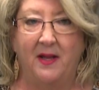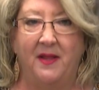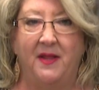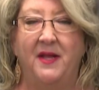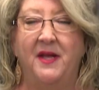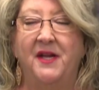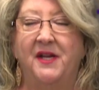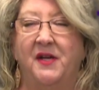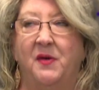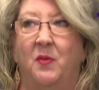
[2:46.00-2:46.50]

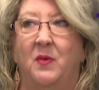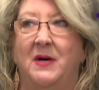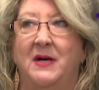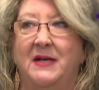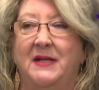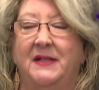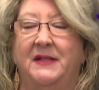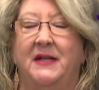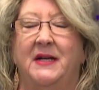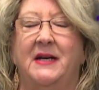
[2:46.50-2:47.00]
This
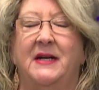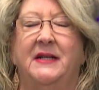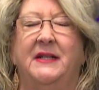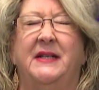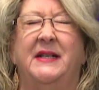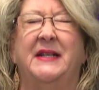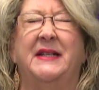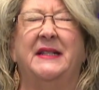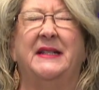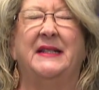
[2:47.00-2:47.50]
was a
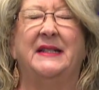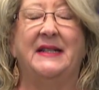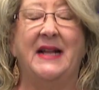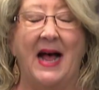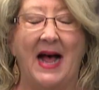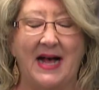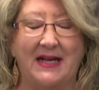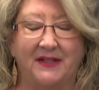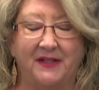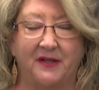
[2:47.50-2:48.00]

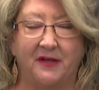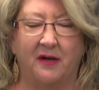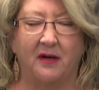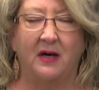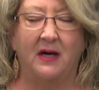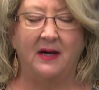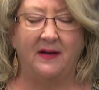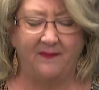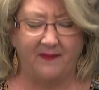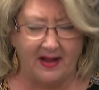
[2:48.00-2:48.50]

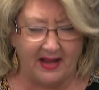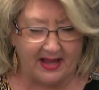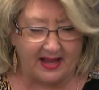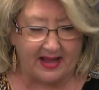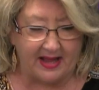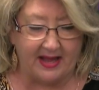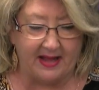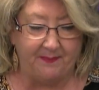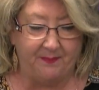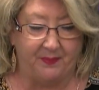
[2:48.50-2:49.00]
disaster of
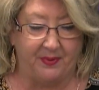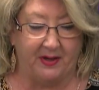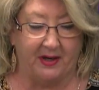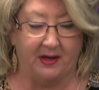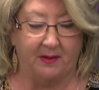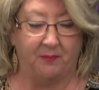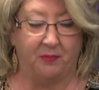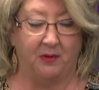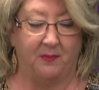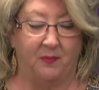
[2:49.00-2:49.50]

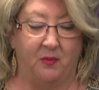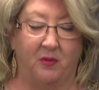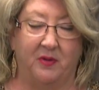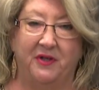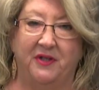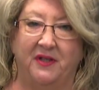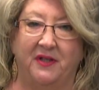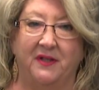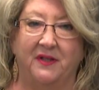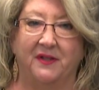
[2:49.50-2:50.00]
epic
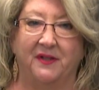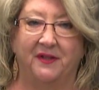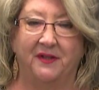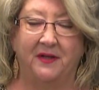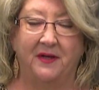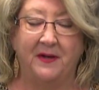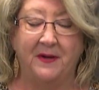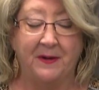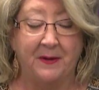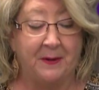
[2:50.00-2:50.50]

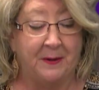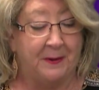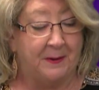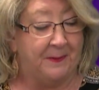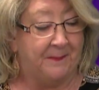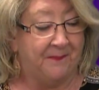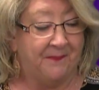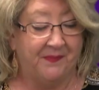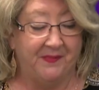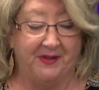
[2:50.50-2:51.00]
proportions.
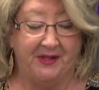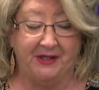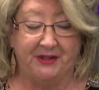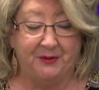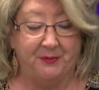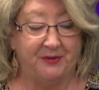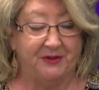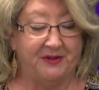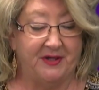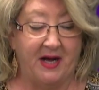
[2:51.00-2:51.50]

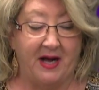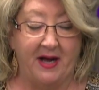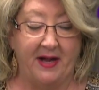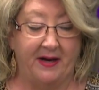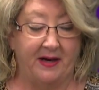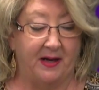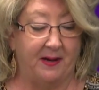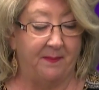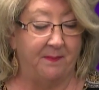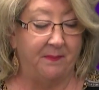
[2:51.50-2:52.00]
This was
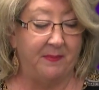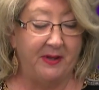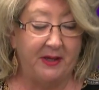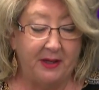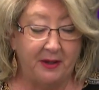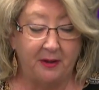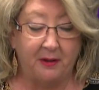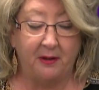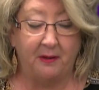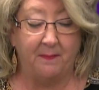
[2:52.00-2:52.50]
not a
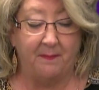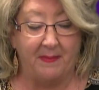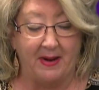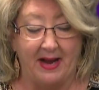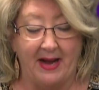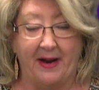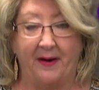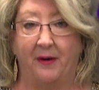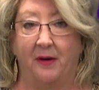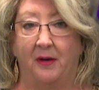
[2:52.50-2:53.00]
mere
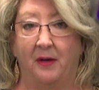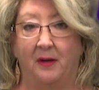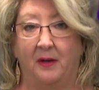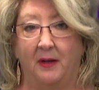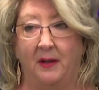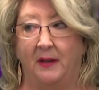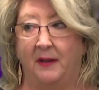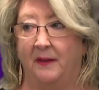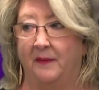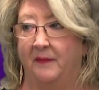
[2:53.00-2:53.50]

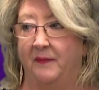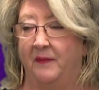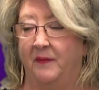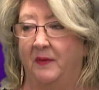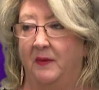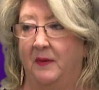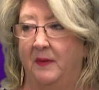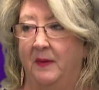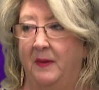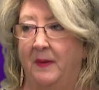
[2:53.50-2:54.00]
matter
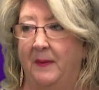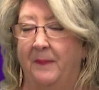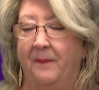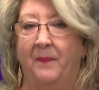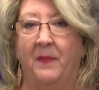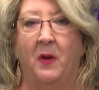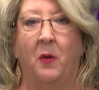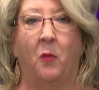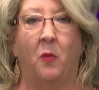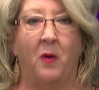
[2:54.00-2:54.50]
of
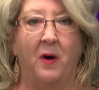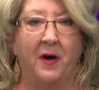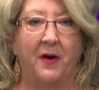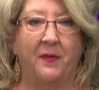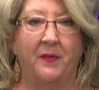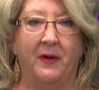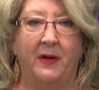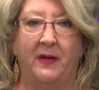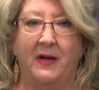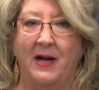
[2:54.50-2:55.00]

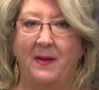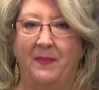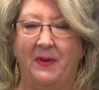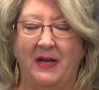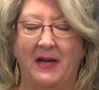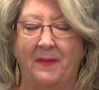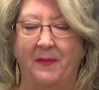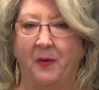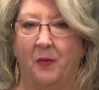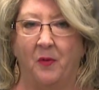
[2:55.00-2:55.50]
watering, not
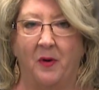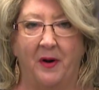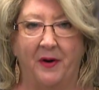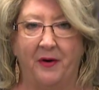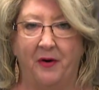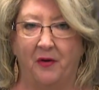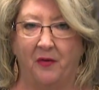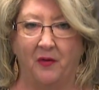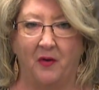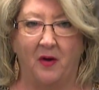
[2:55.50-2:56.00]
being able to
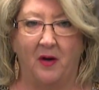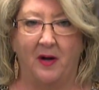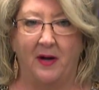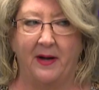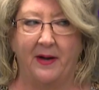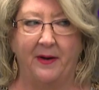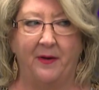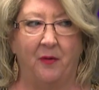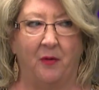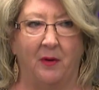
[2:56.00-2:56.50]
water your
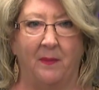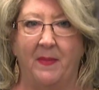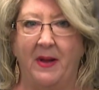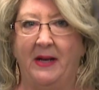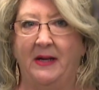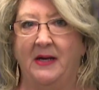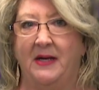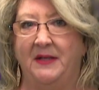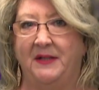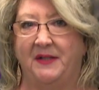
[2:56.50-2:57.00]
lawn, or
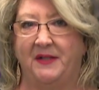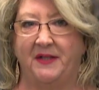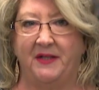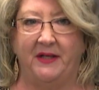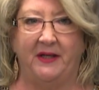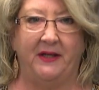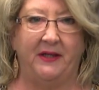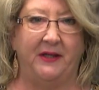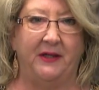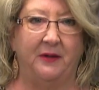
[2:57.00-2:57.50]
make iced
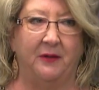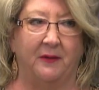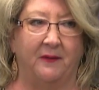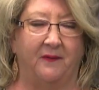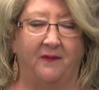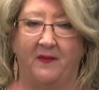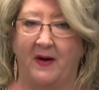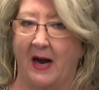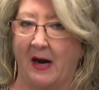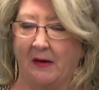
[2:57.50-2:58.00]
tea, or
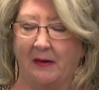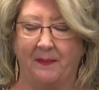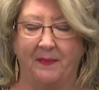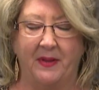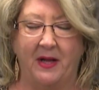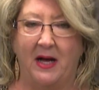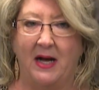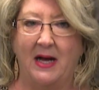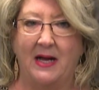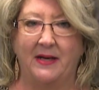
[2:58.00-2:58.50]
fire
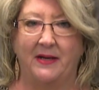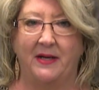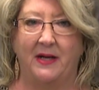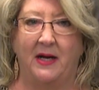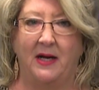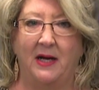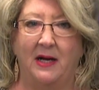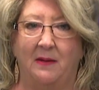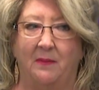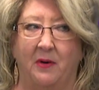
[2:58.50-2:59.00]
up the hot
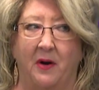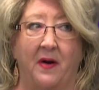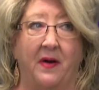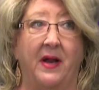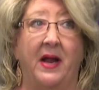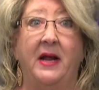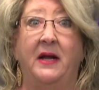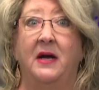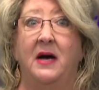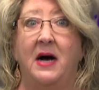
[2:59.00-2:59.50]
tub, or
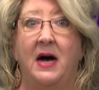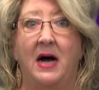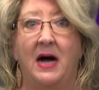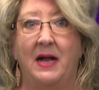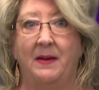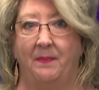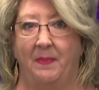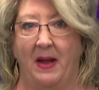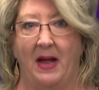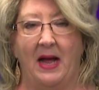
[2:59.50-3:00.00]
take a
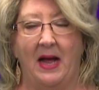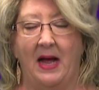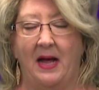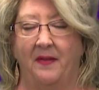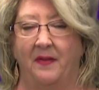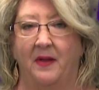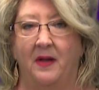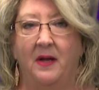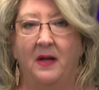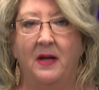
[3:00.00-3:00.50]
hot
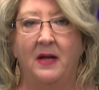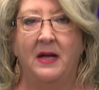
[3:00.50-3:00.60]
bath.